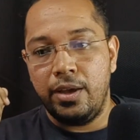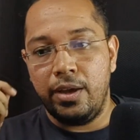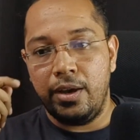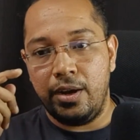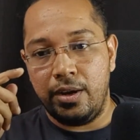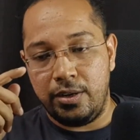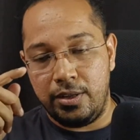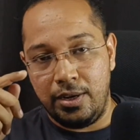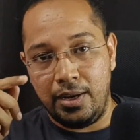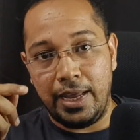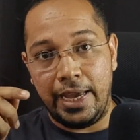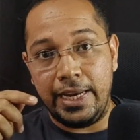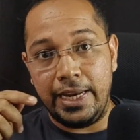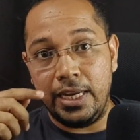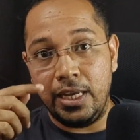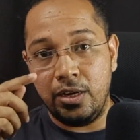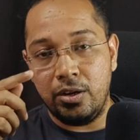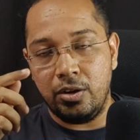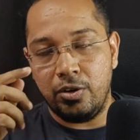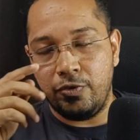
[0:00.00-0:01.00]
and the
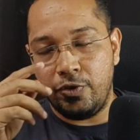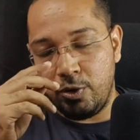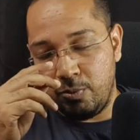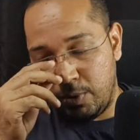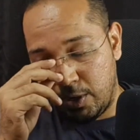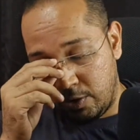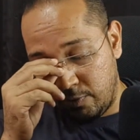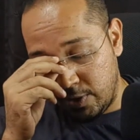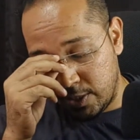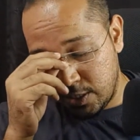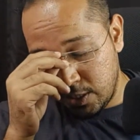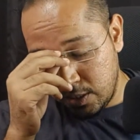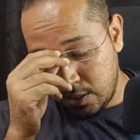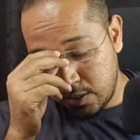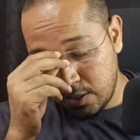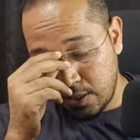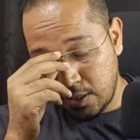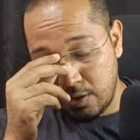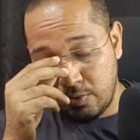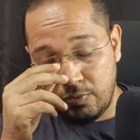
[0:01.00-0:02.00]
lining of your blood
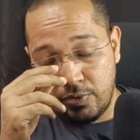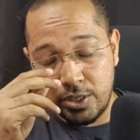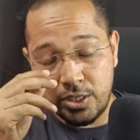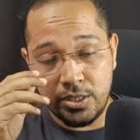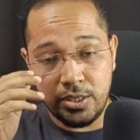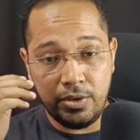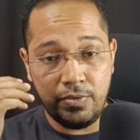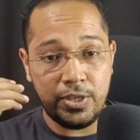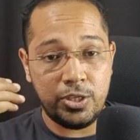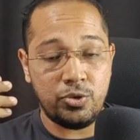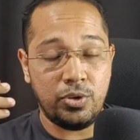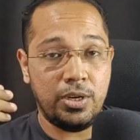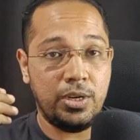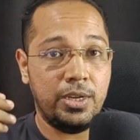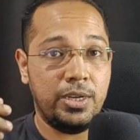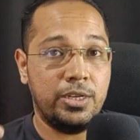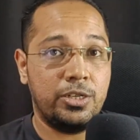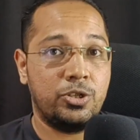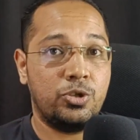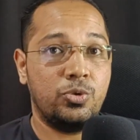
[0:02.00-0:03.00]
vessels, and which eventually
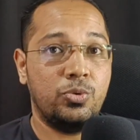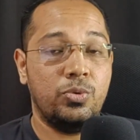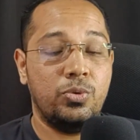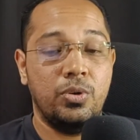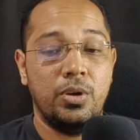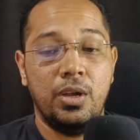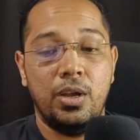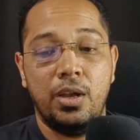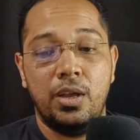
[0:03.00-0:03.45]
leads to